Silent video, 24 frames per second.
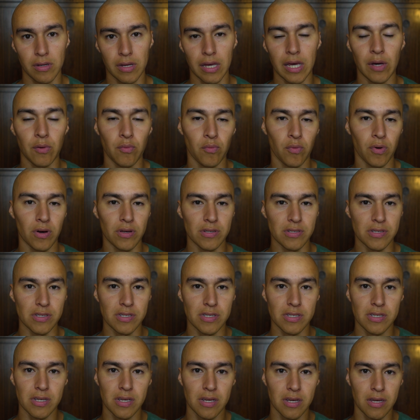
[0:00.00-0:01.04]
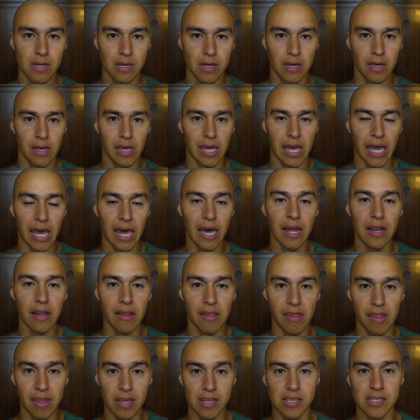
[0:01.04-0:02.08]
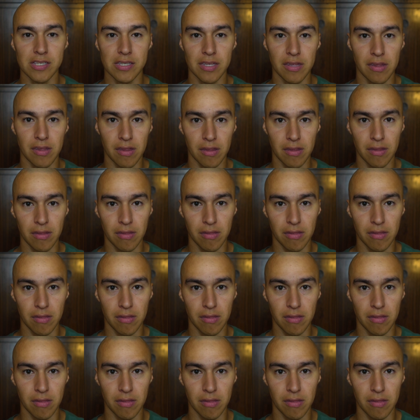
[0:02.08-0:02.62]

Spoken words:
It was, can this